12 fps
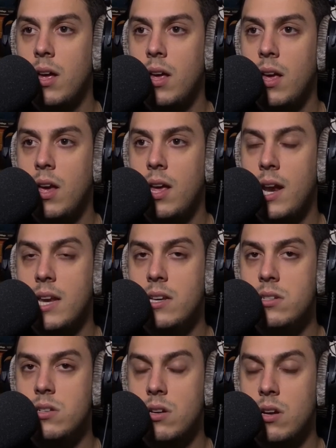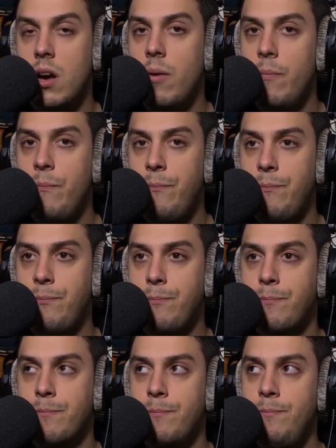And I need you to know
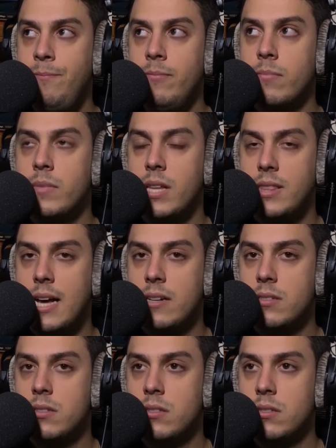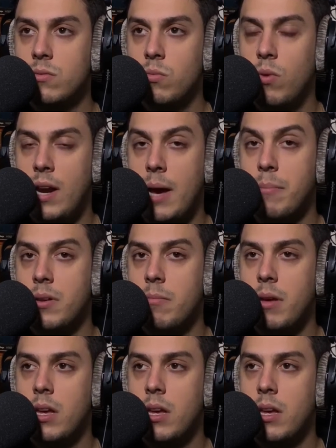that that's what happened to me.